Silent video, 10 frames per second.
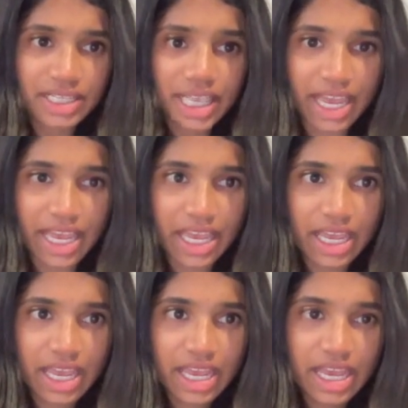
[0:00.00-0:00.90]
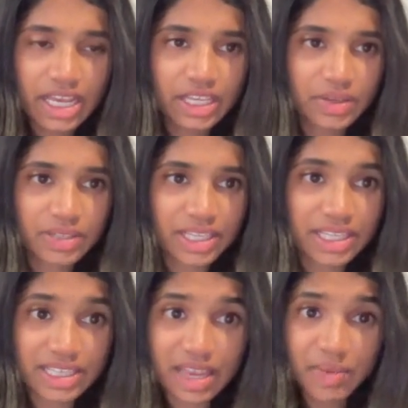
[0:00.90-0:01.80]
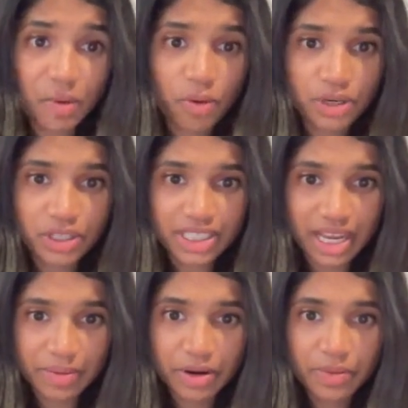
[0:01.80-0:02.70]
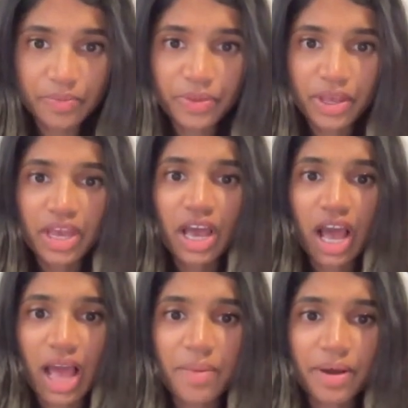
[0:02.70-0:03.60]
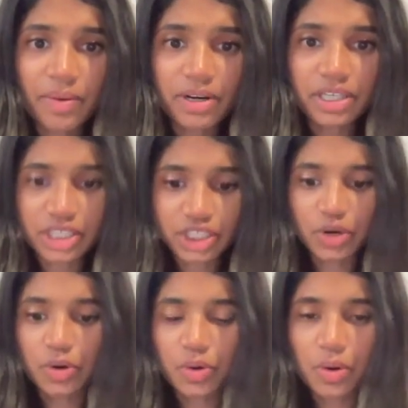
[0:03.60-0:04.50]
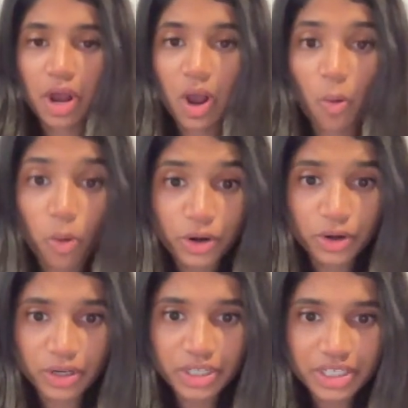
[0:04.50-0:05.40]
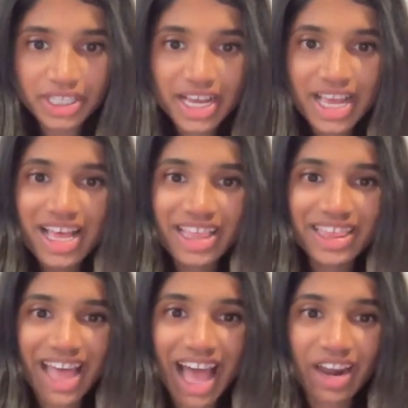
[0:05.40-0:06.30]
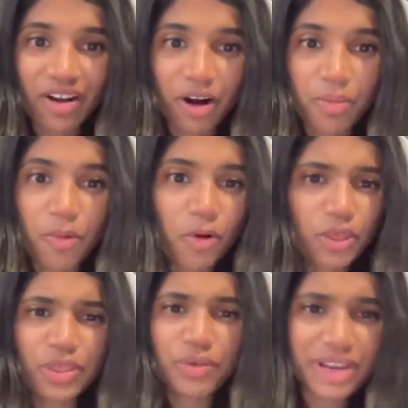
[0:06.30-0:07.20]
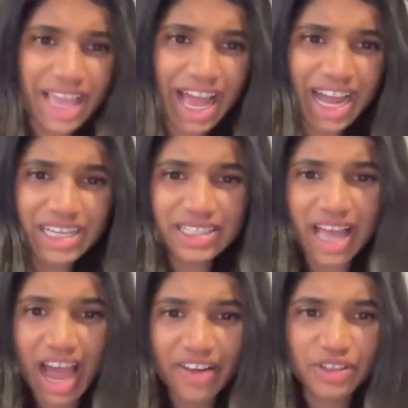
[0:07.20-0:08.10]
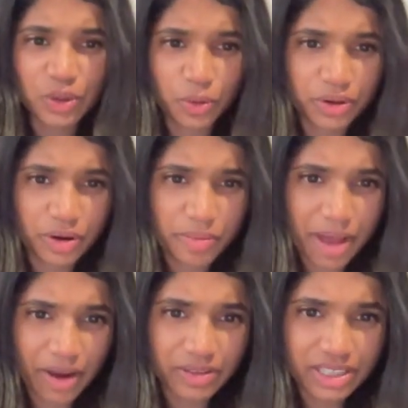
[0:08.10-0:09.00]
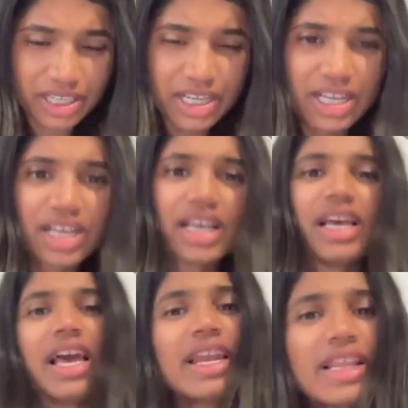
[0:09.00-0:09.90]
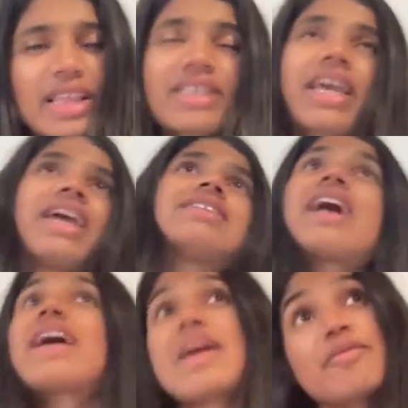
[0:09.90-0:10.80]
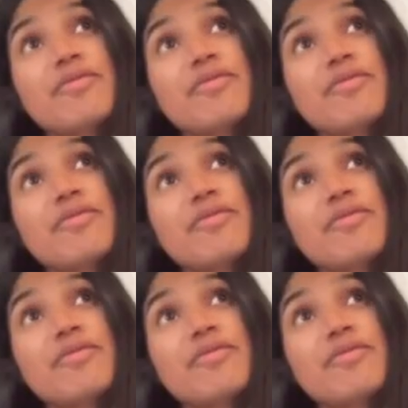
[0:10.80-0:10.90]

say, using the same orders table, I might want to show orders that are more than 3x the average order amount. And in this case, I am